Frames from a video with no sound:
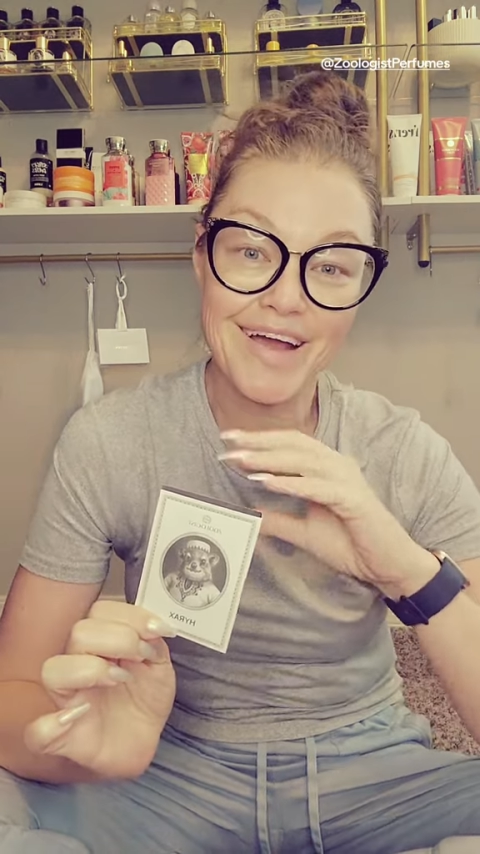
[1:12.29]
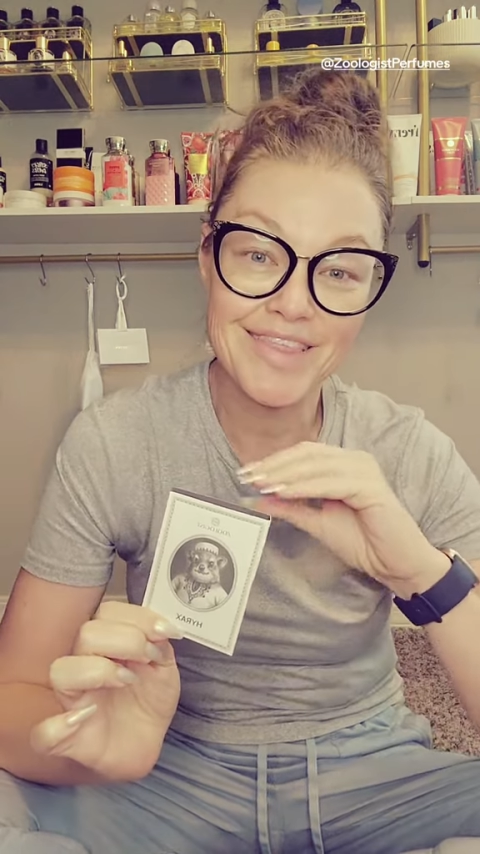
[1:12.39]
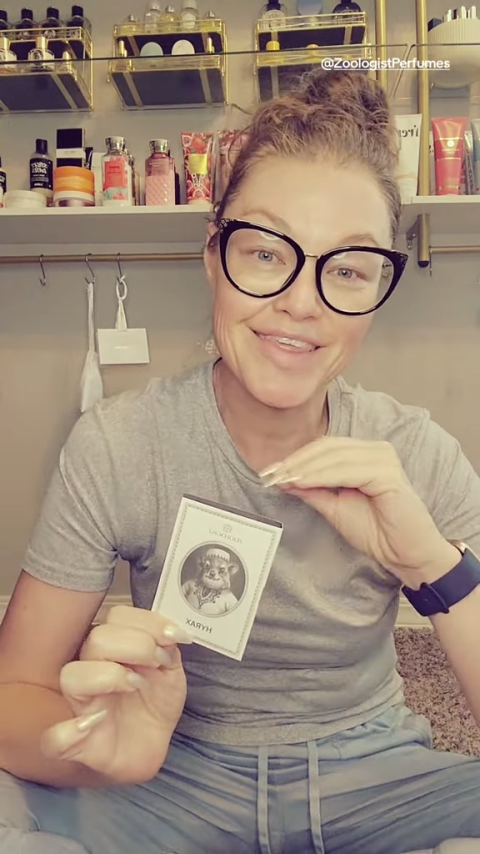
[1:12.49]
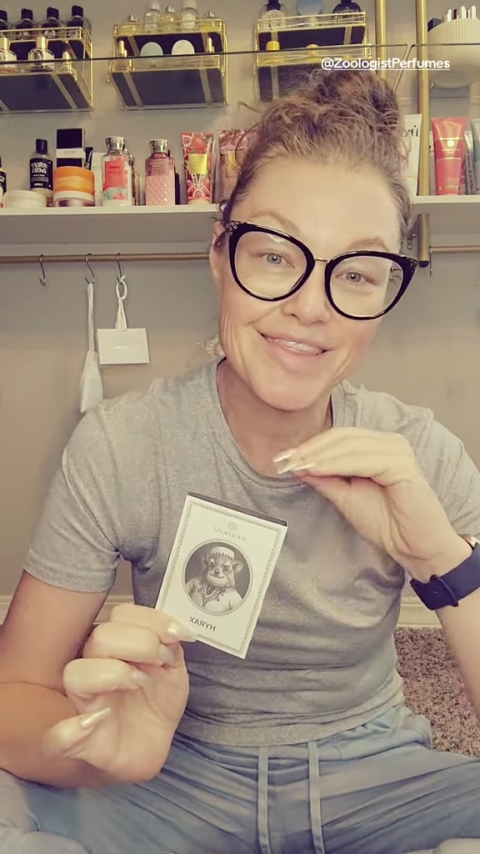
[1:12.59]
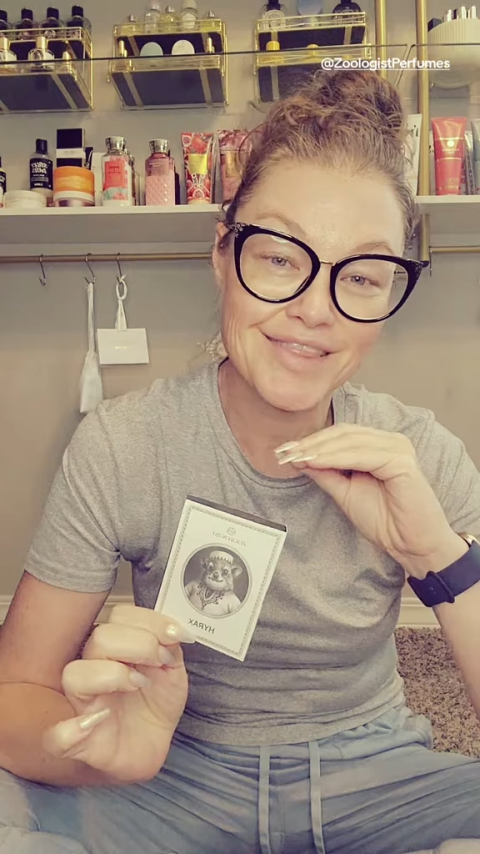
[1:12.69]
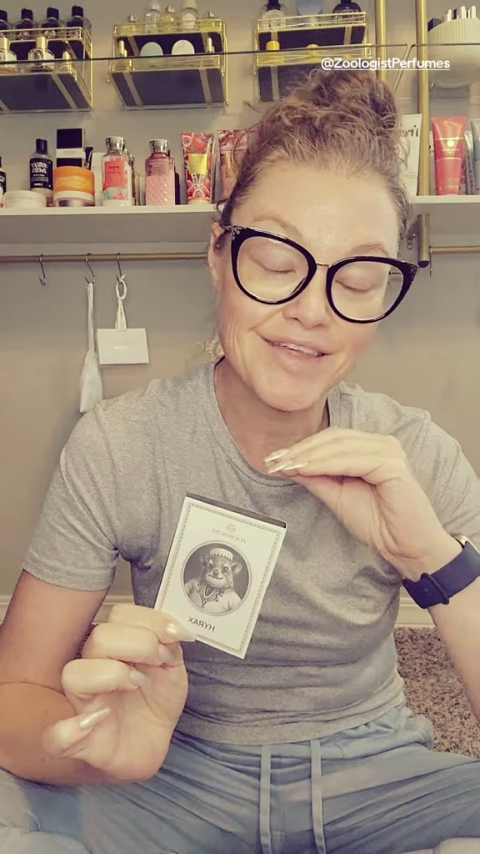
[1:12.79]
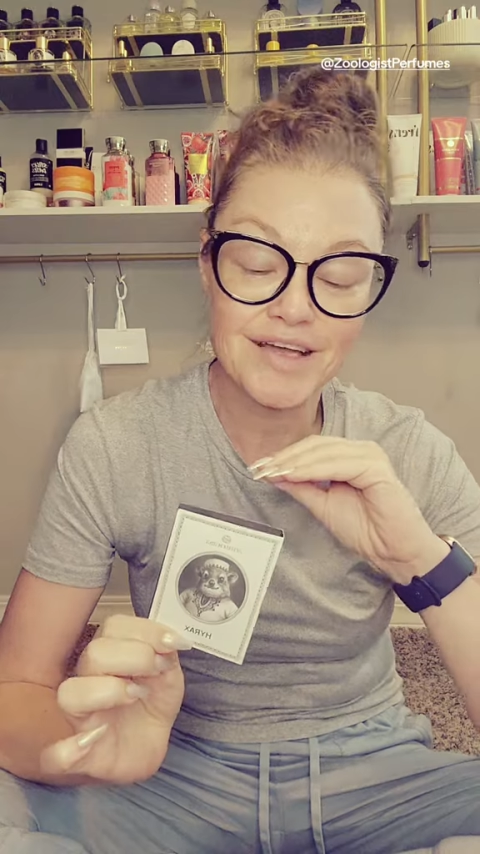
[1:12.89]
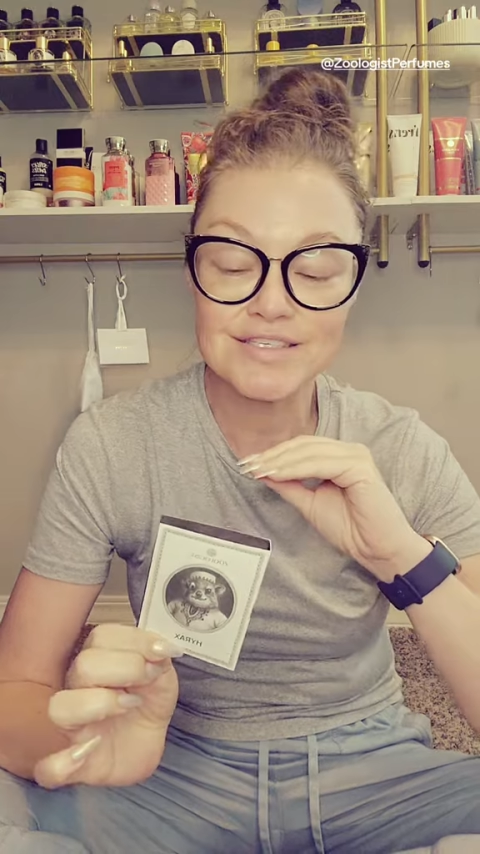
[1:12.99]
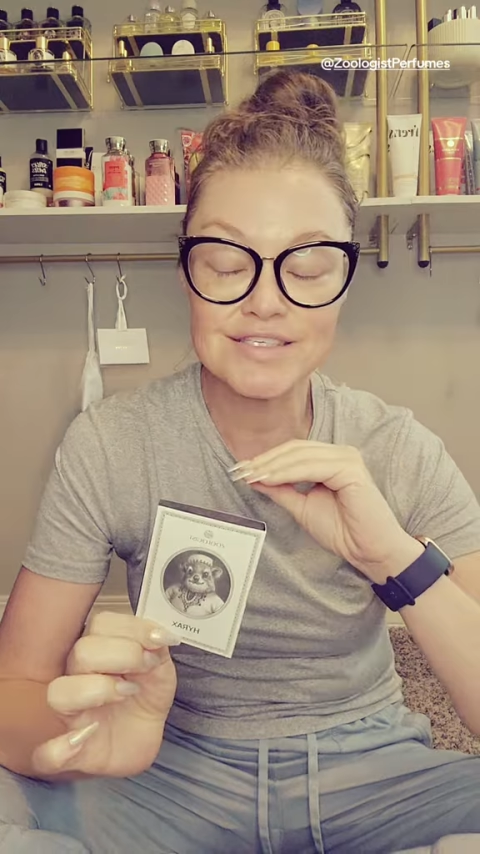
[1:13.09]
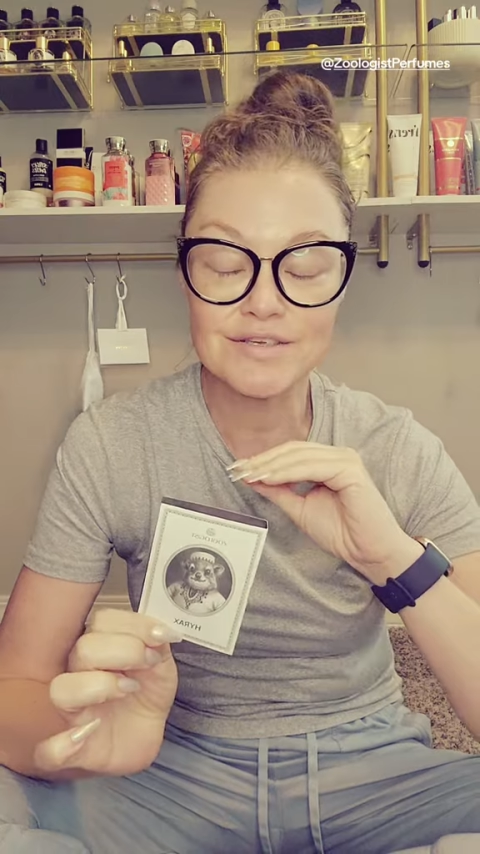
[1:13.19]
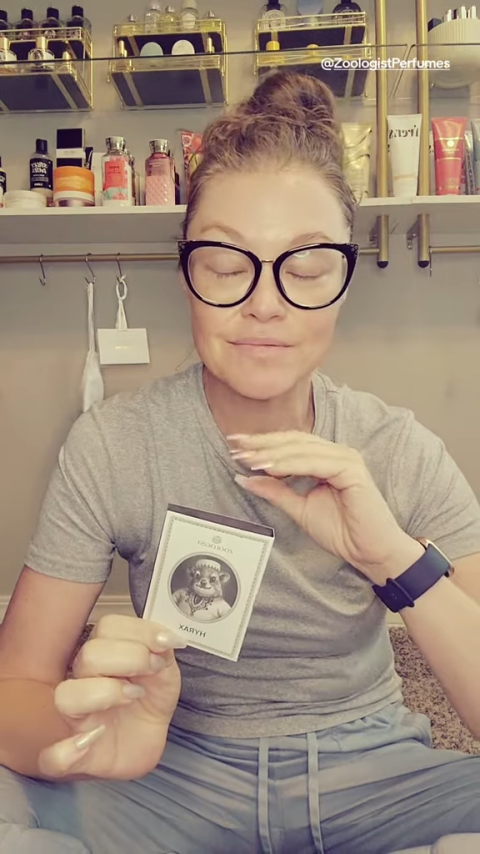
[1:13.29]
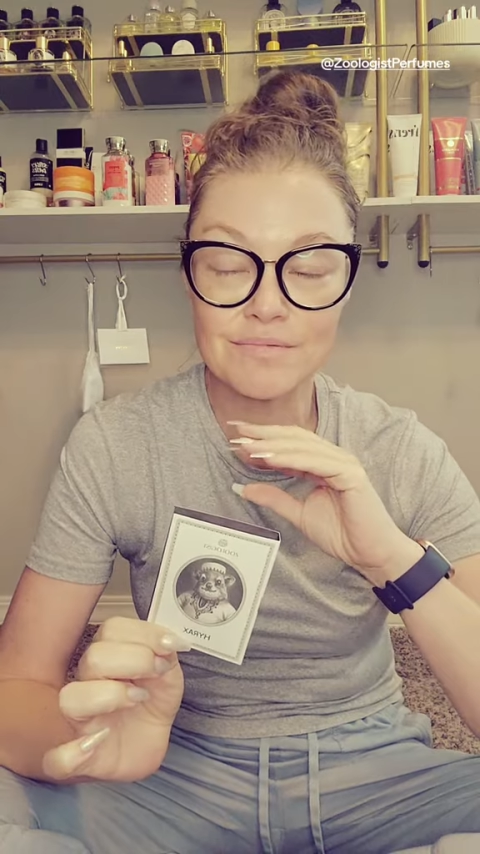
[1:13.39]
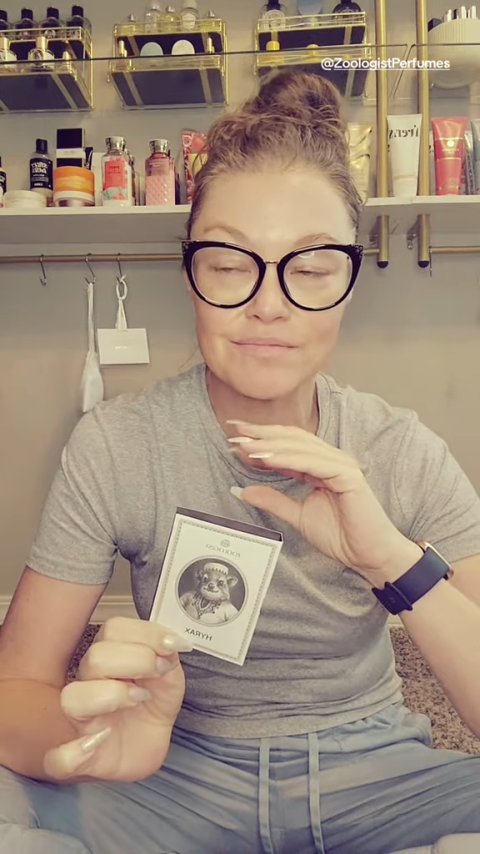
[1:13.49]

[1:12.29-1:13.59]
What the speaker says: I think that that's